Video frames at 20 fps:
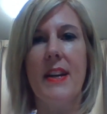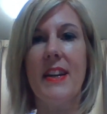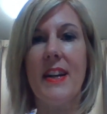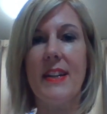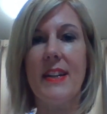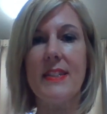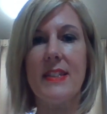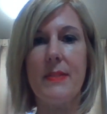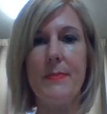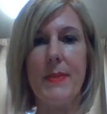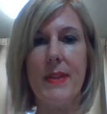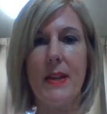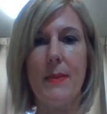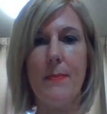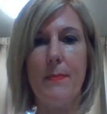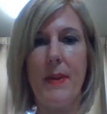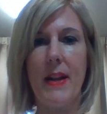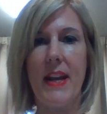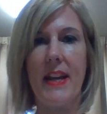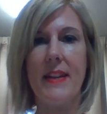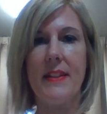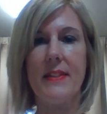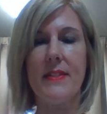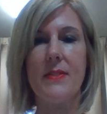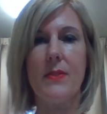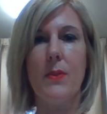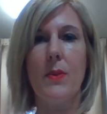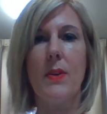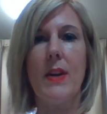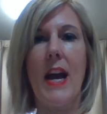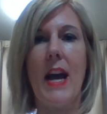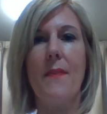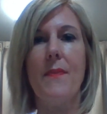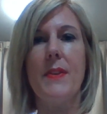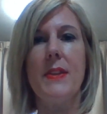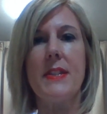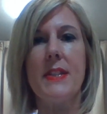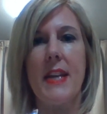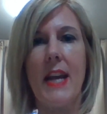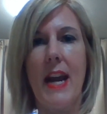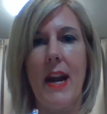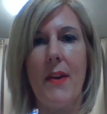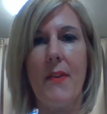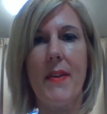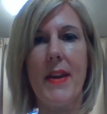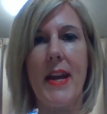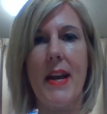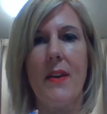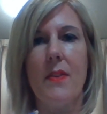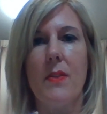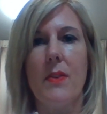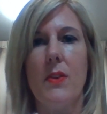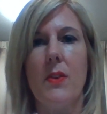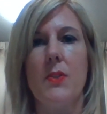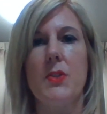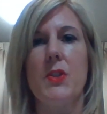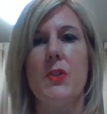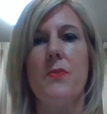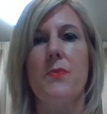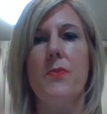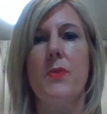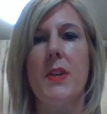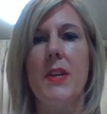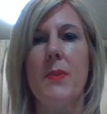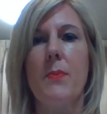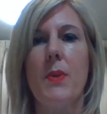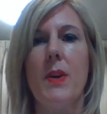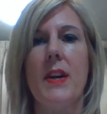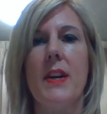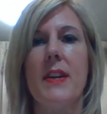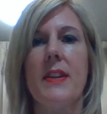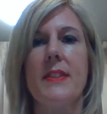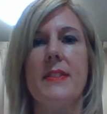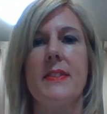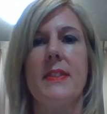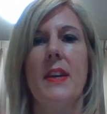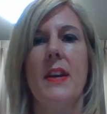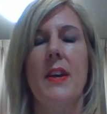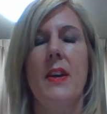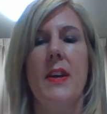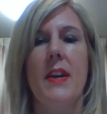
customer complaints, or having to carry out a lot of reworks